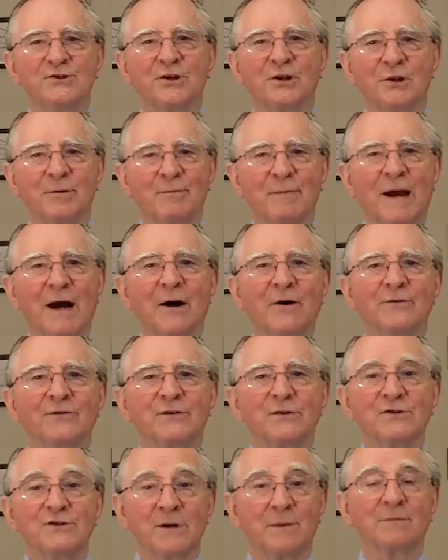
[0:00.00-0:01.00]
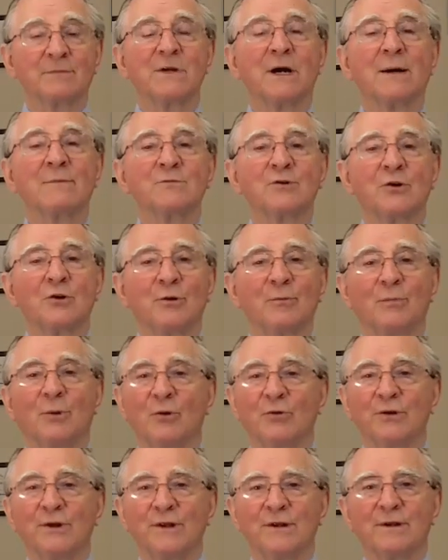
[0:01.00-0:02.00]
and the mouth and sometimes on the
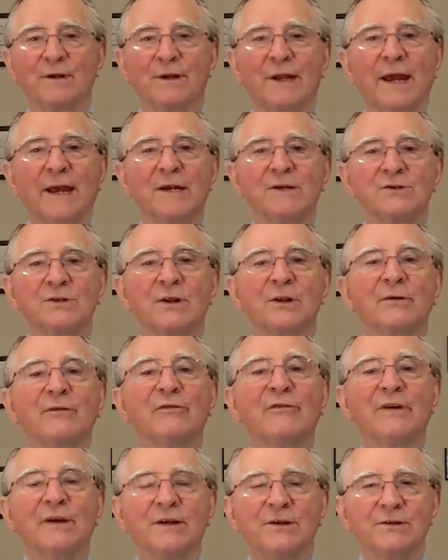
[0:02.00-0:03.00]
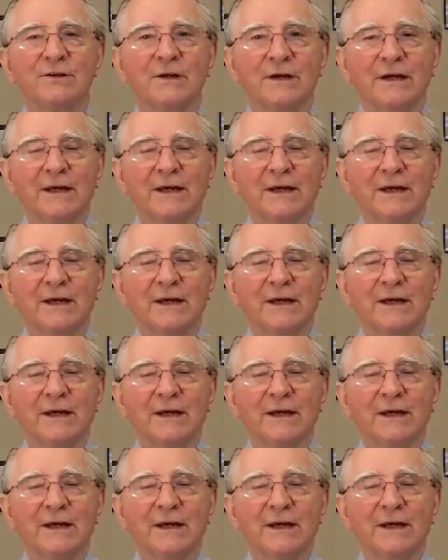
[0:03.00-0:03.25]
body, the legs and the feet.